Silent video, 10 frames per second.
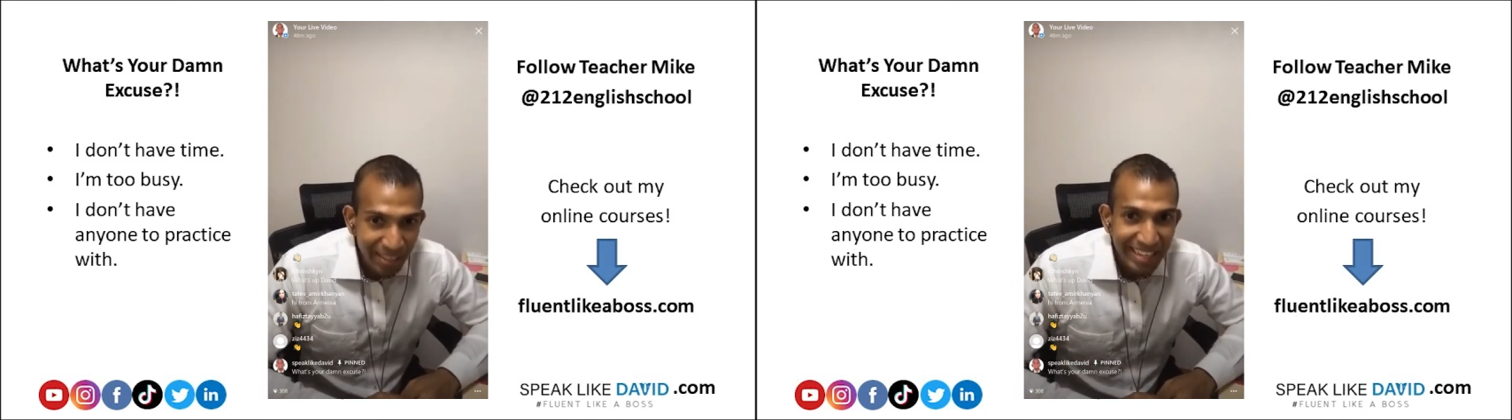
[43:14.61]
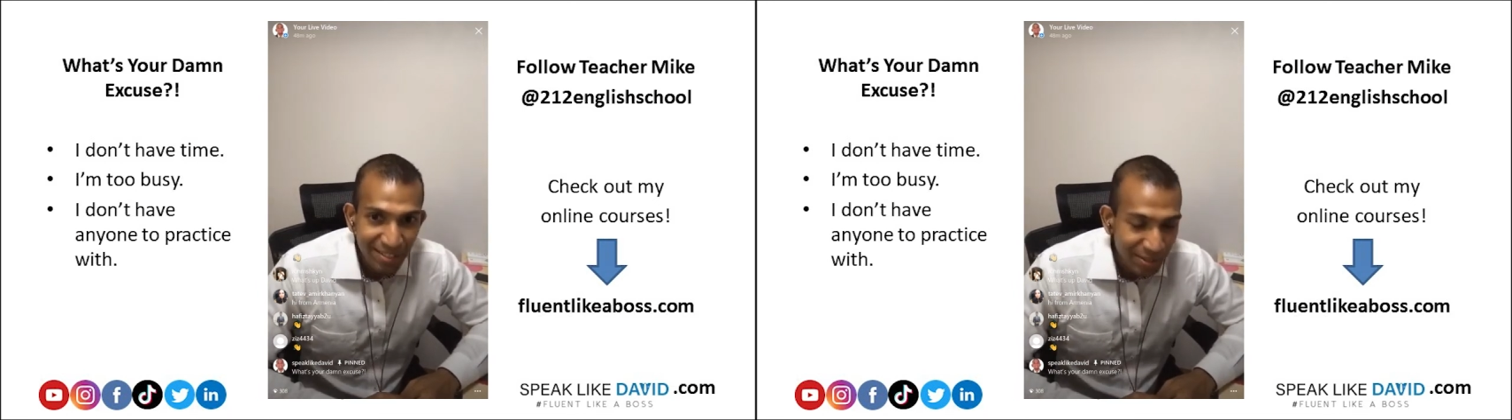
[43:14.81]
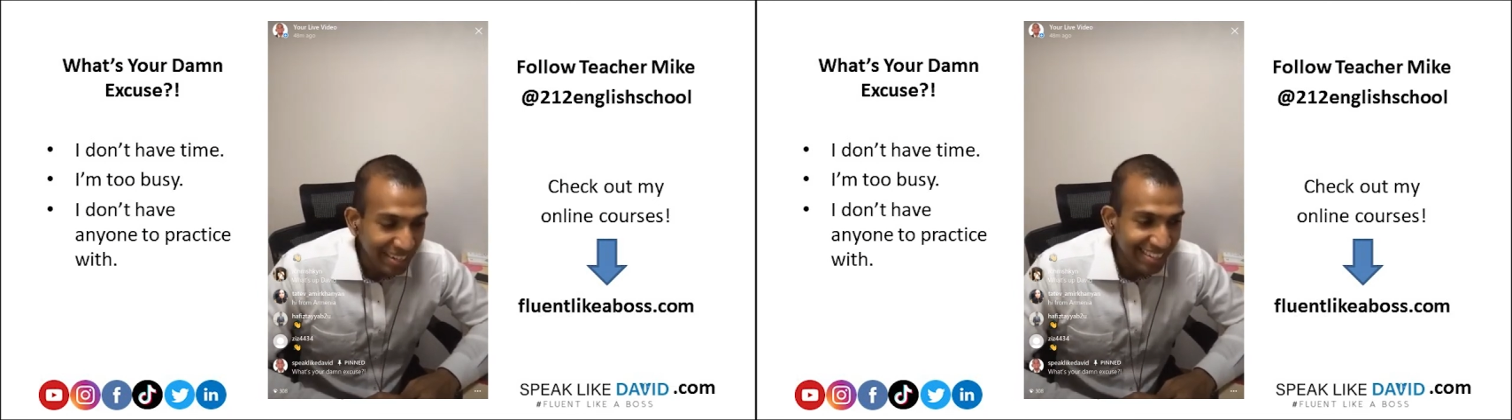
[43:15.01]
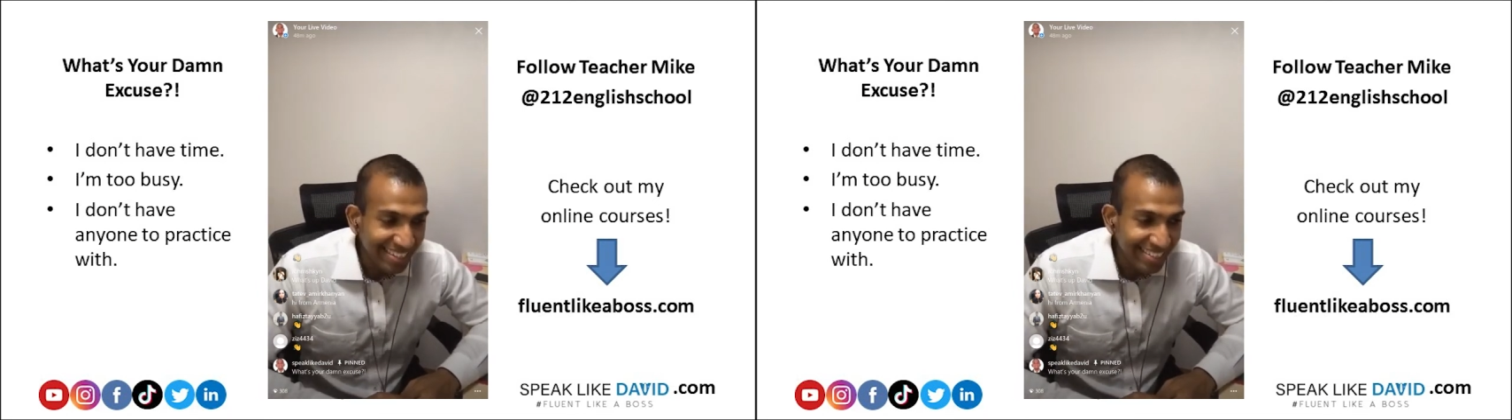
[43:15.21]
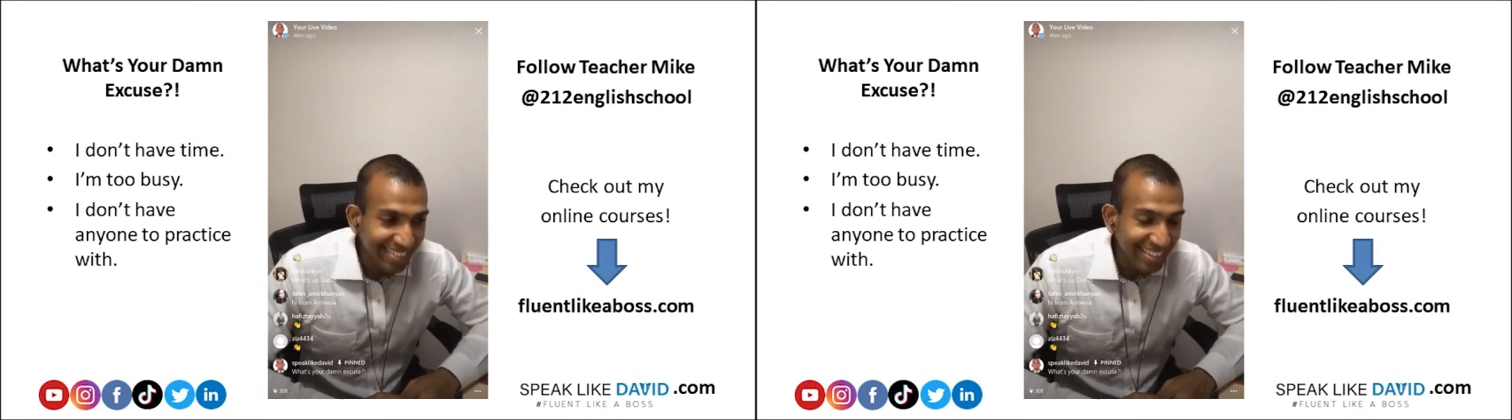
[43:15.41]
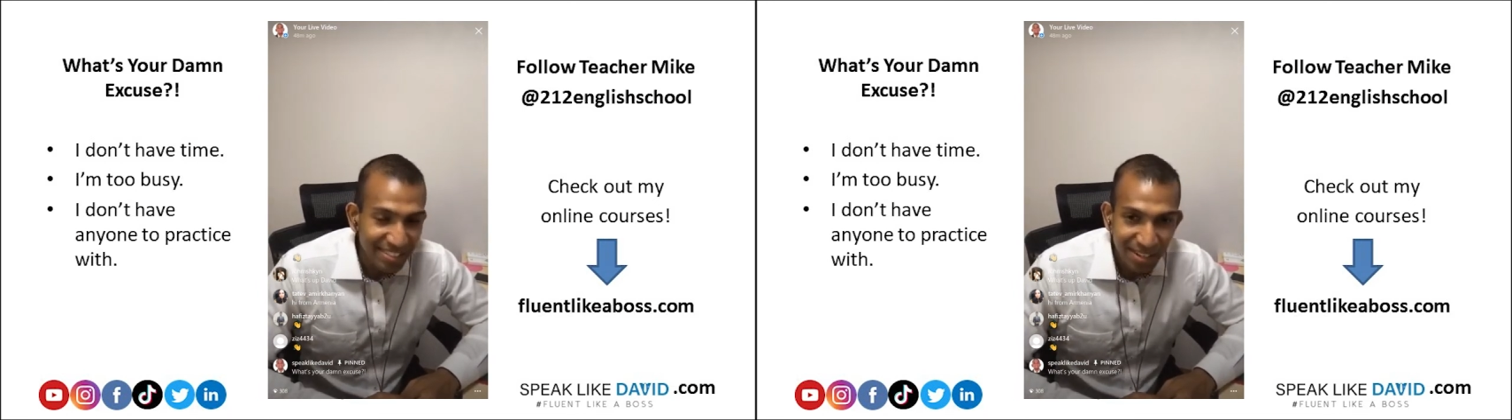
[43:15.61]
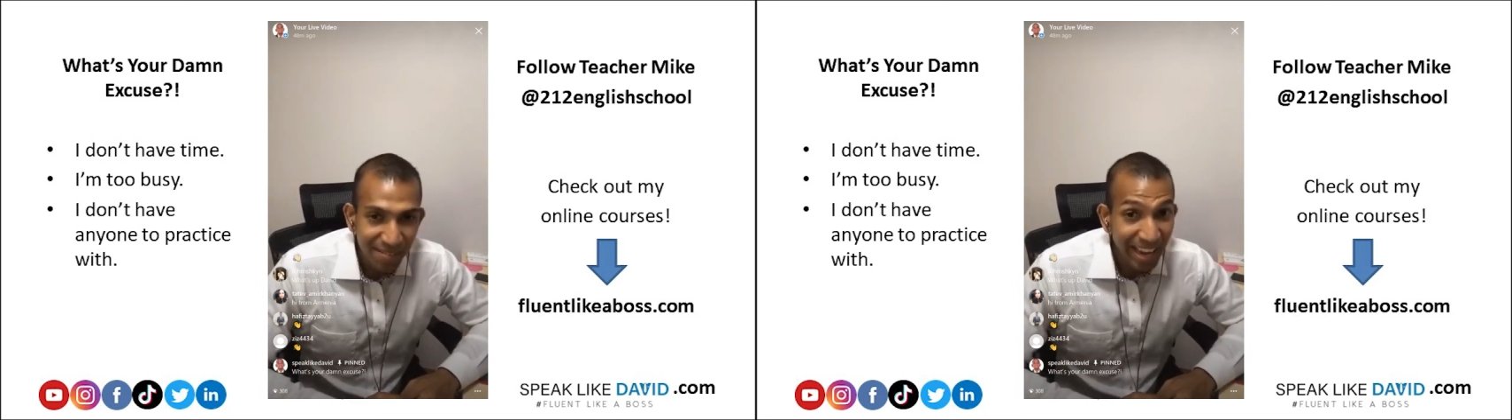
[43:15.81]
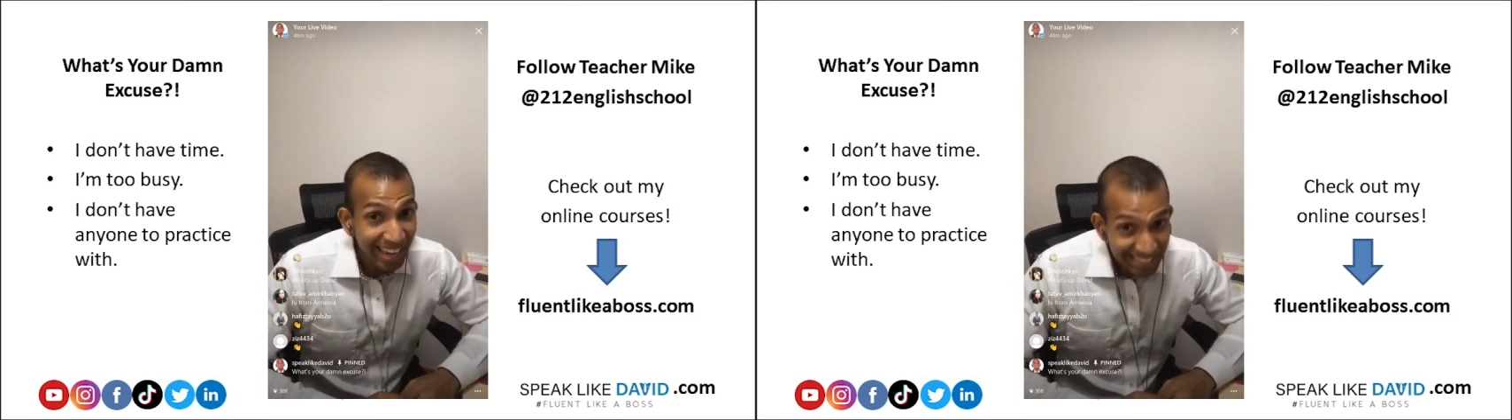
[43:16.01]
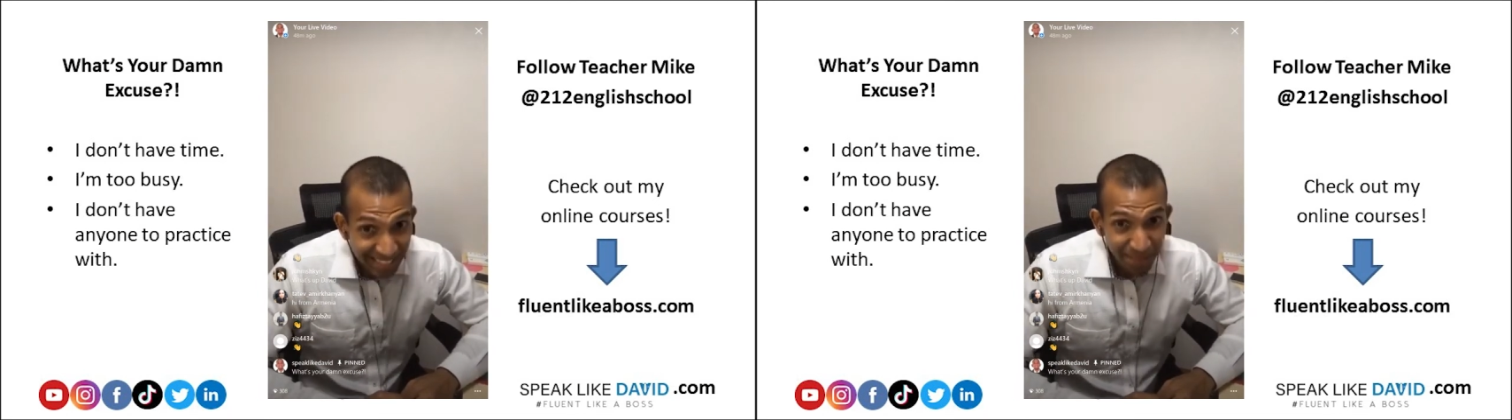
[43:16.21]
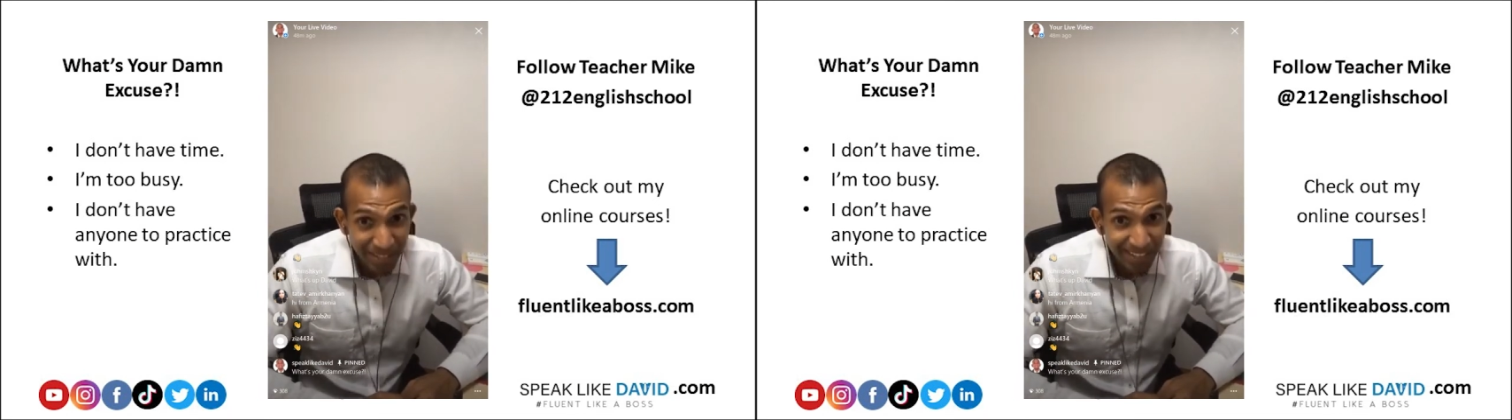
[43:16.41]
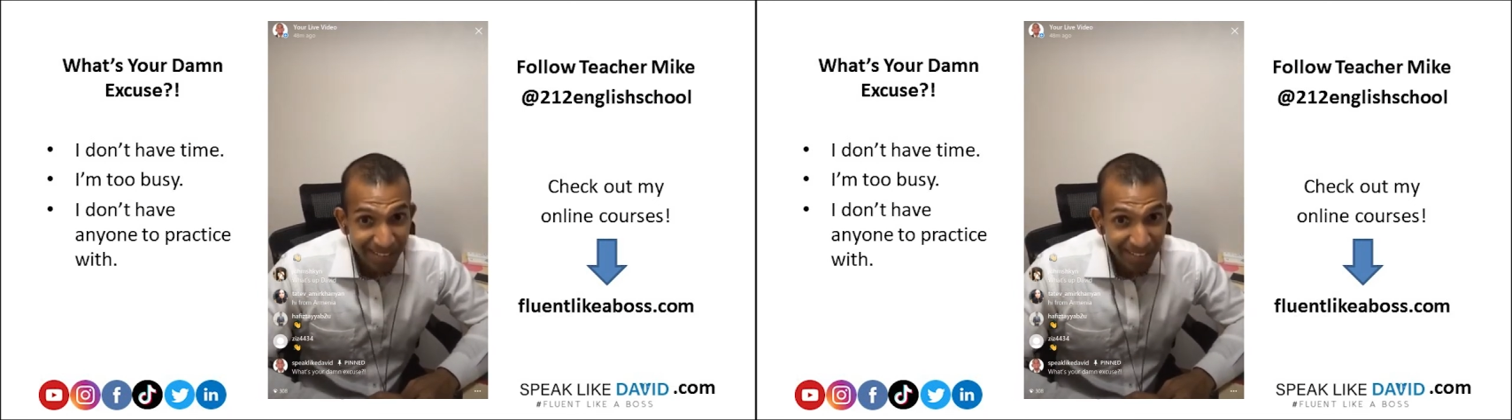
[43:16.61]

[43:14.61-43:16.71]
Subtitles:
internet instead of asking me,